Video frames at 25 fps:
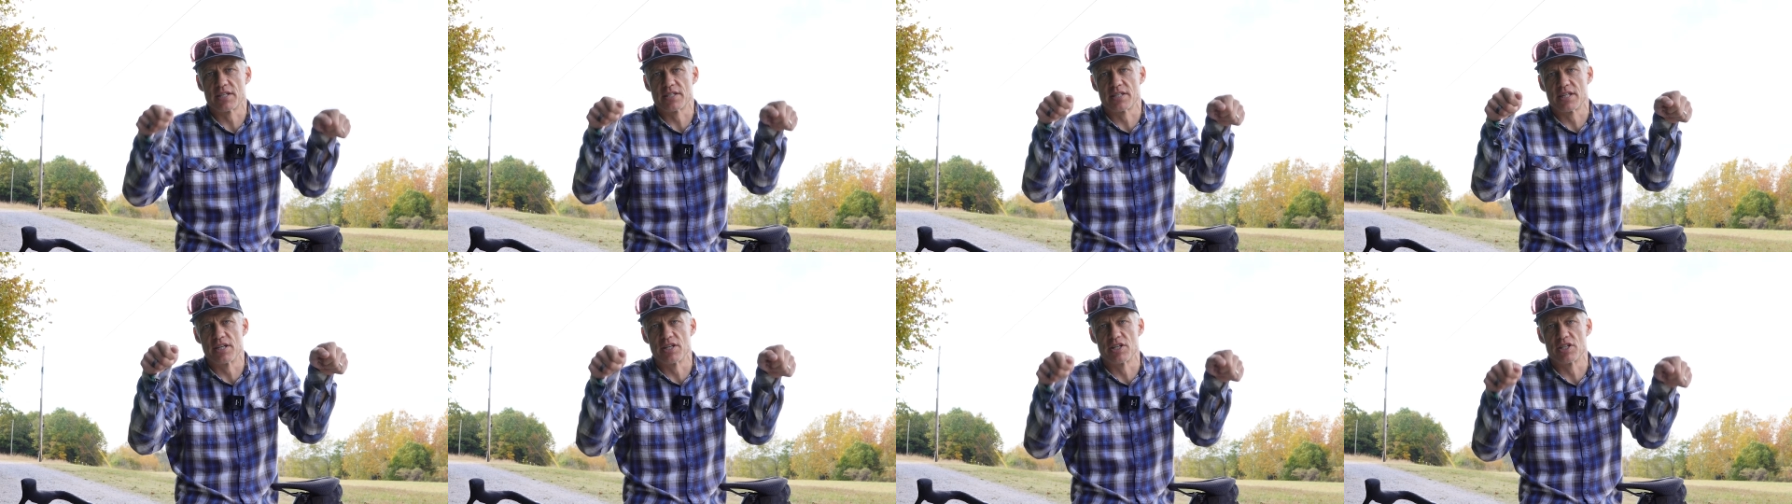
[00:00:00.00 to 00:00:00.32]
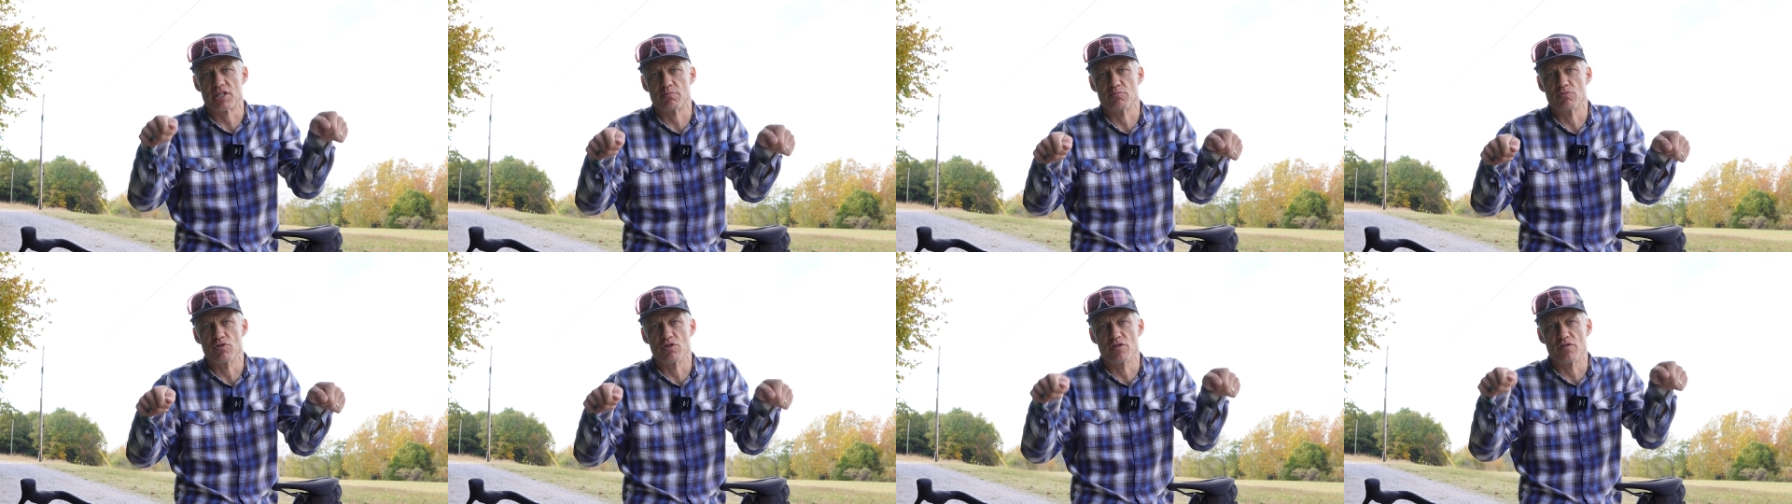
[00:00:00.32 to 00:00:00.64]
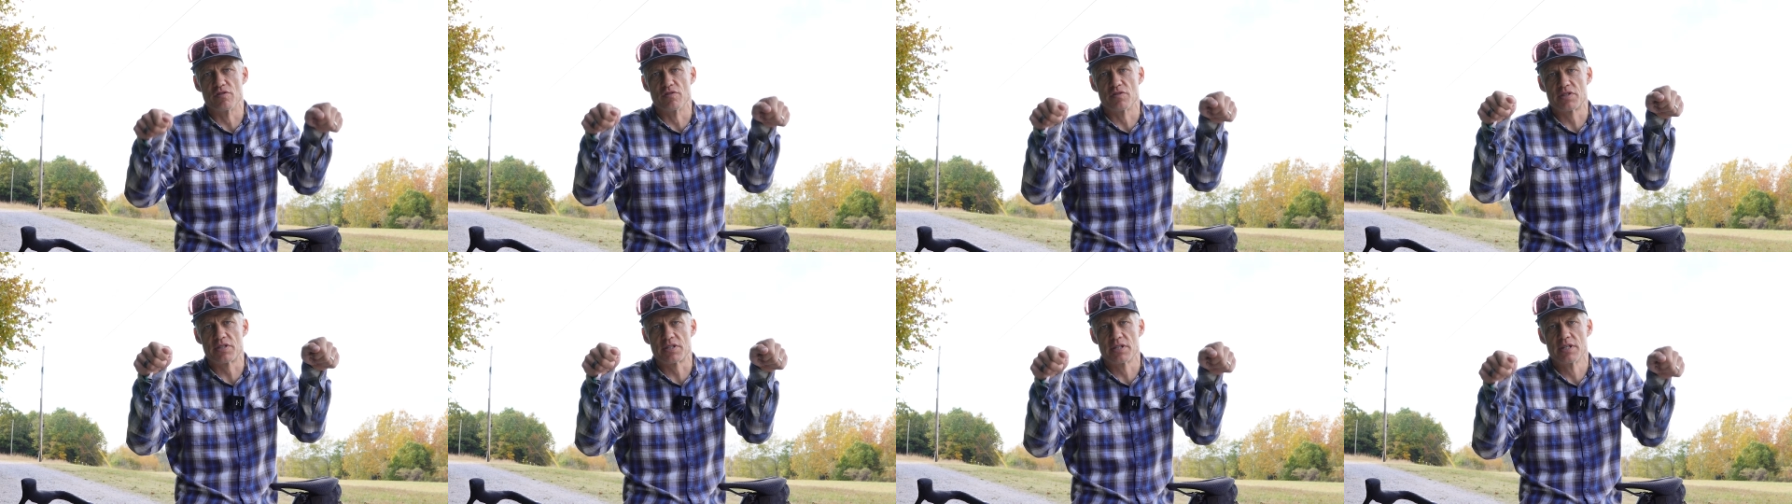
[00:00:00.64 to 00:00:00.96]
is that it just
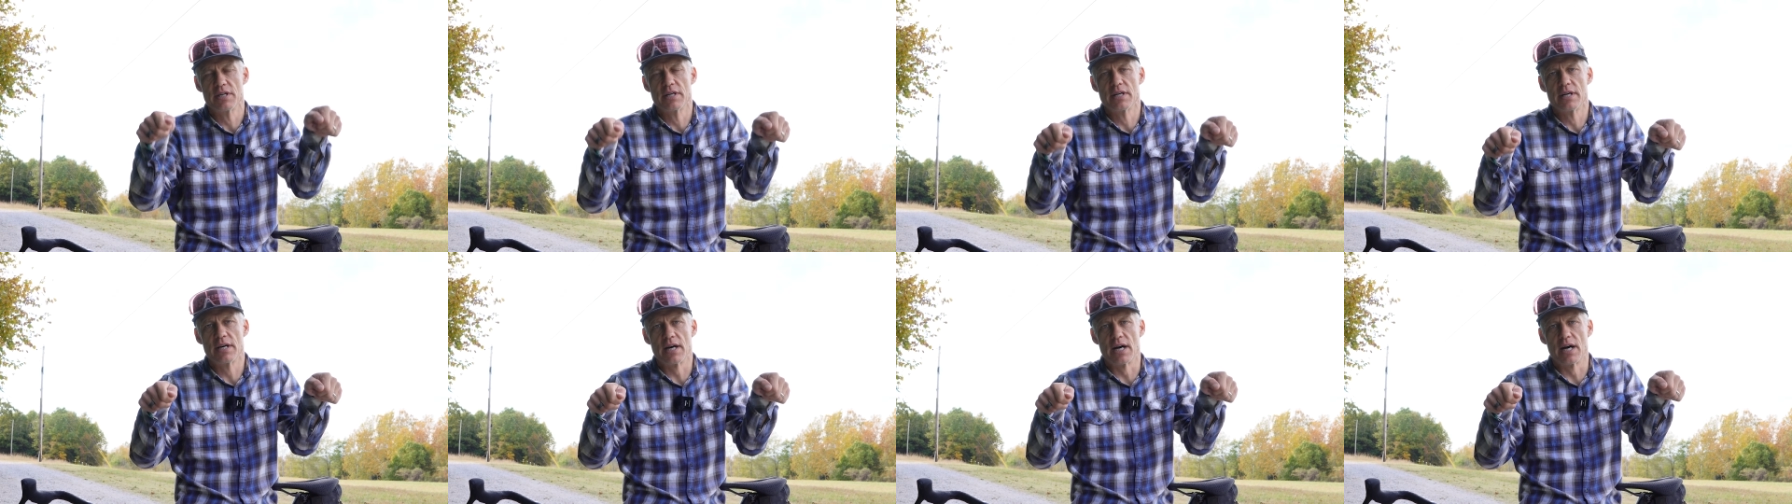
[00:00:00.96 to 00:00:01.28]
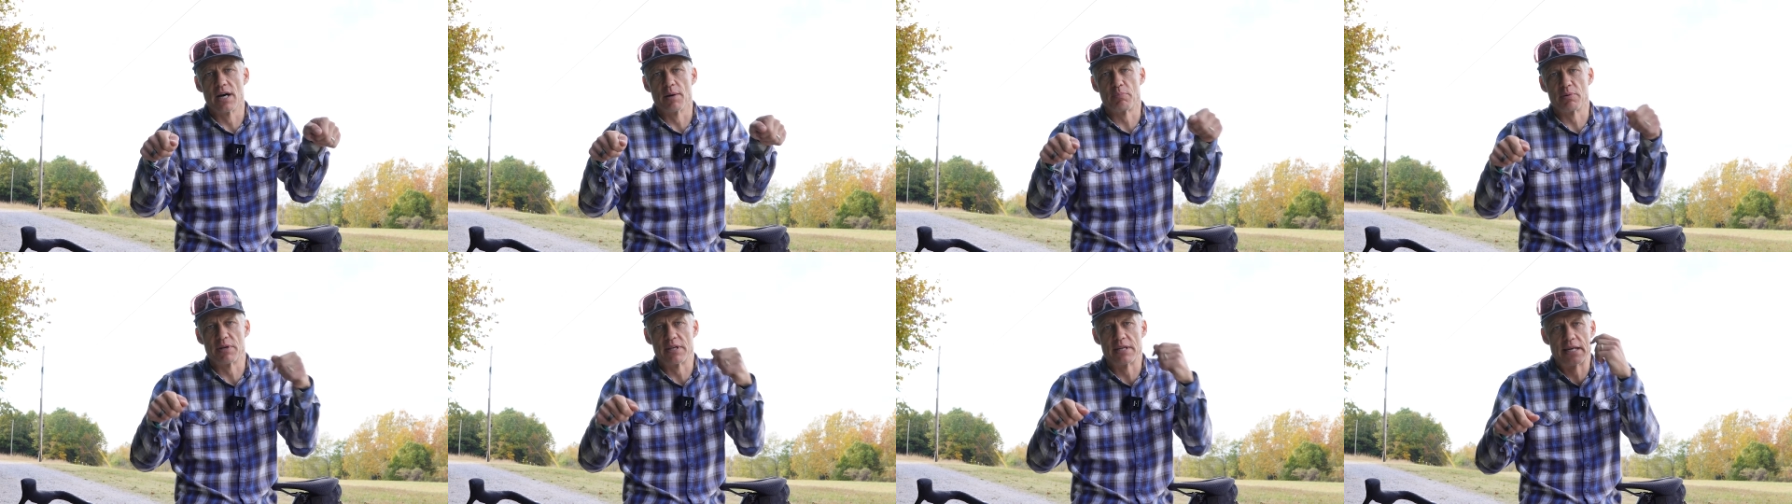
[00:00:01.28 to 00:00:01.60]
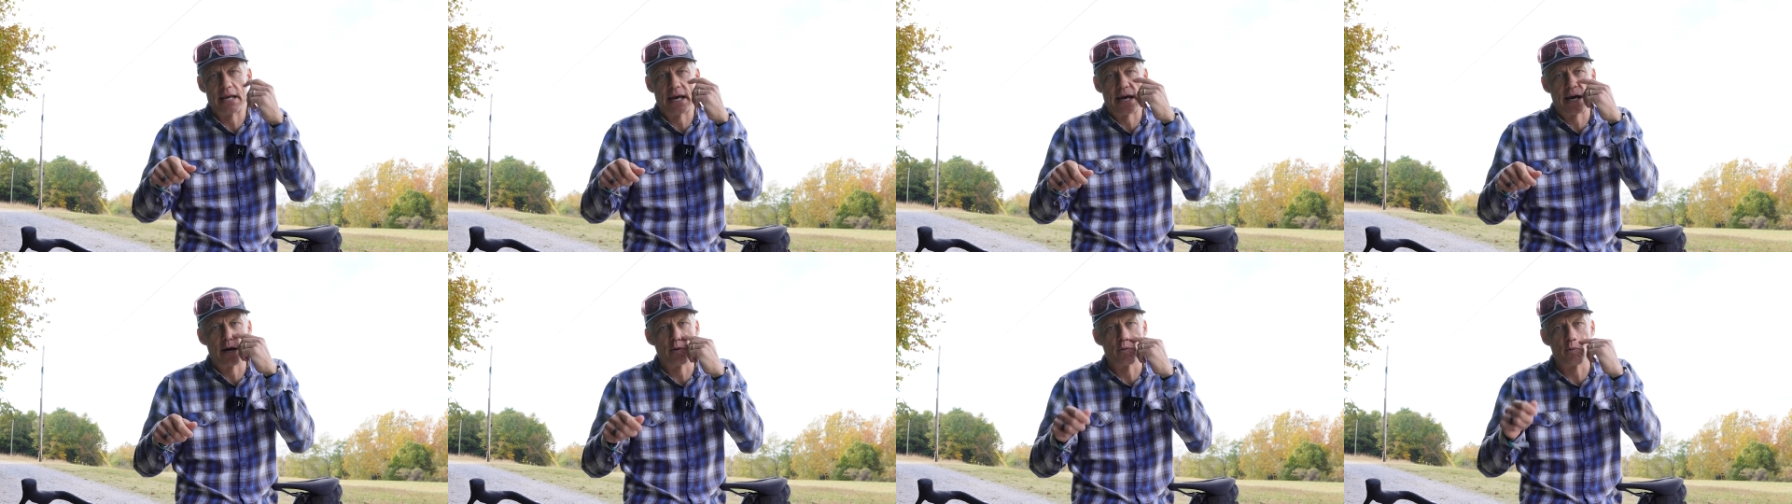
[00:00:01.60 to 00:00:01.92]
moves up and
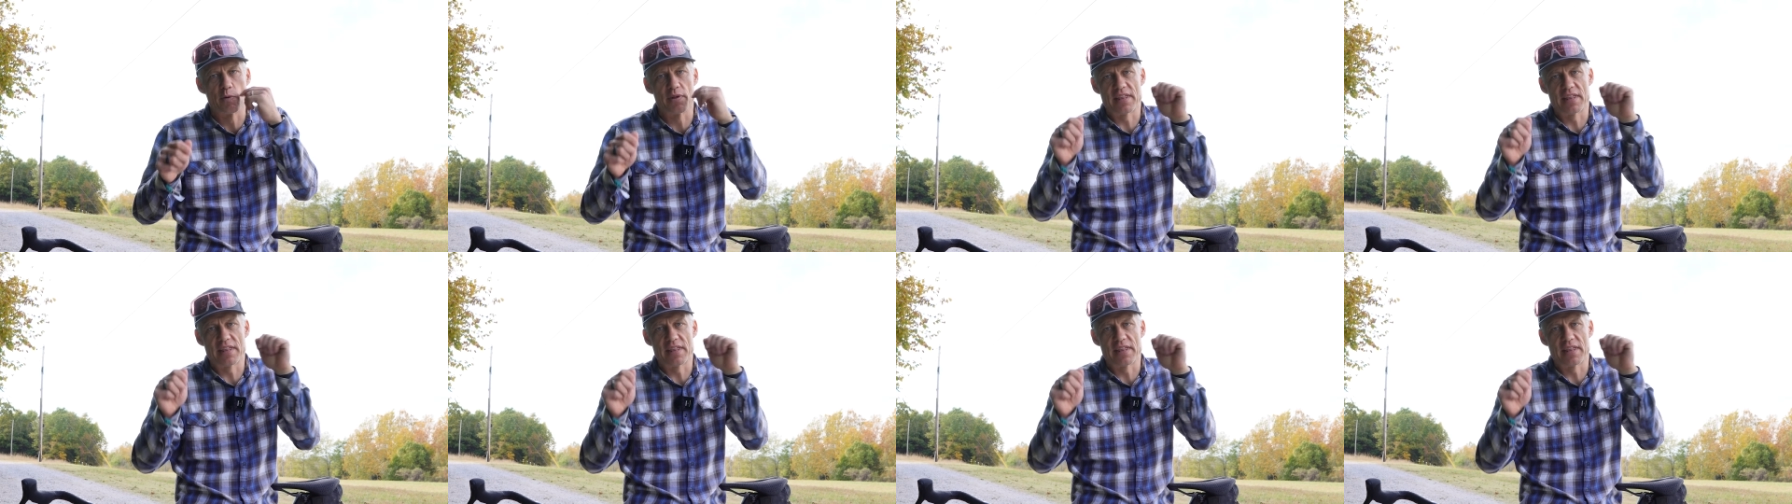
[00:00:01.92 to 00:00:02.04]
down